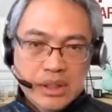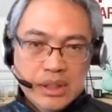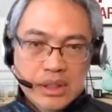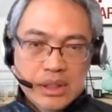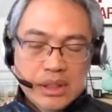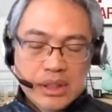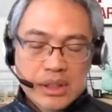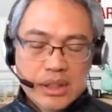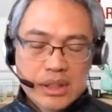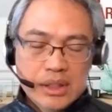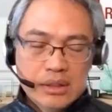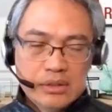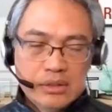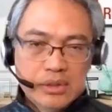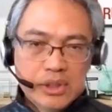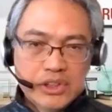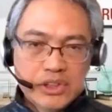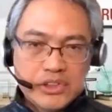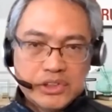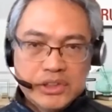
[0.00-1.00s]

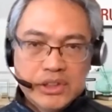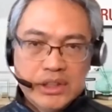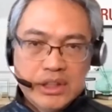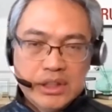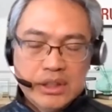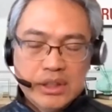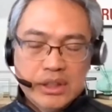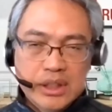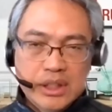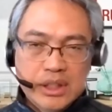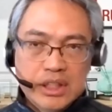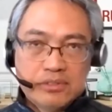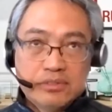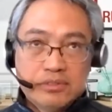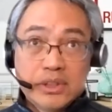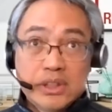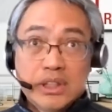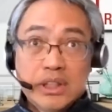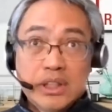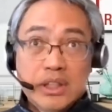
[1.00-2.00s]
We'll see
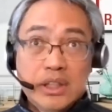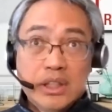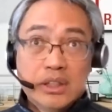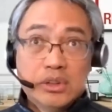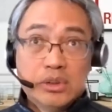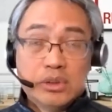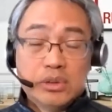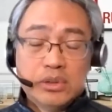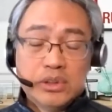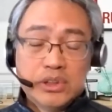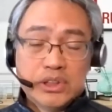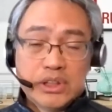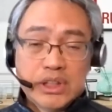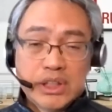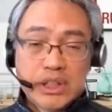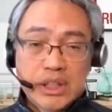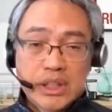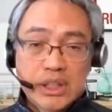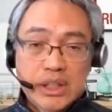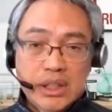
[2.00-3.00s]
every
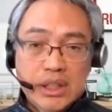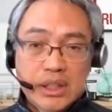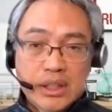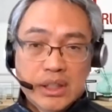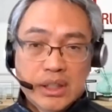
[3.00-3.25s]
Tuesday,